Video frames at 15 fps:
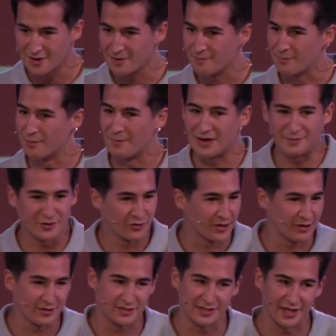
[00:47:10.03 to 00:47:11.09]
but maybe you're
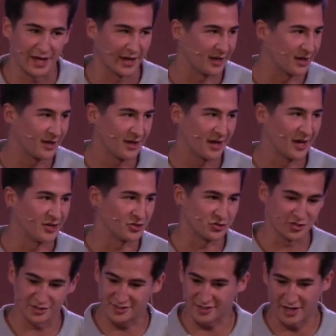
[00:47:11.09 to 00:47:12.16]
here today and you're
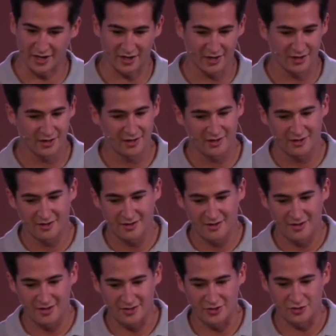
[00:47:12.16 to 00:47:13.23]
just like,
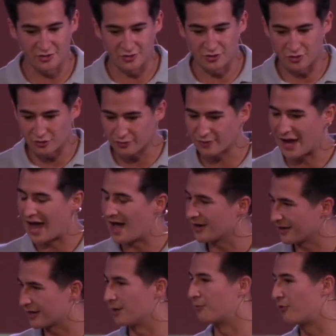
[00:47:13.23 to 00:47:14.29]
you've had
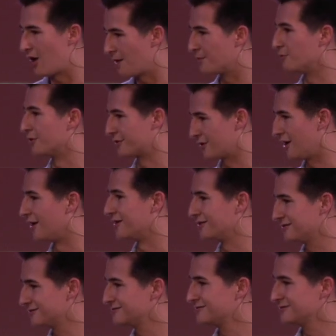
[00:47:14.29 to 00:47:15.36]
like a problem with God.
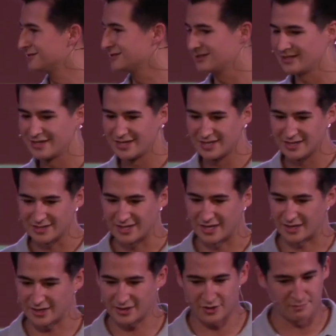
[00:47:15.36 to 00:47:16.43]

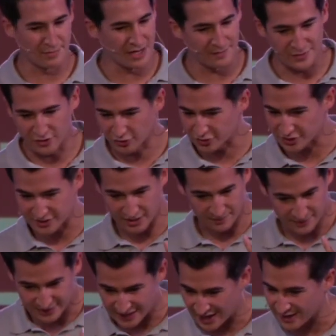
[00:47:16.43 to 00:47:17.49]
Like maybe you're just
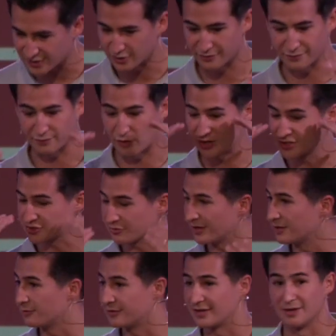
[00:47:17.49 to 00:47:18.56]
upset, you're
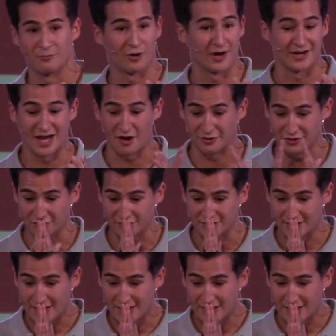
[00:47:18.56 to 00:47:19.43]
frustrated with him right now, and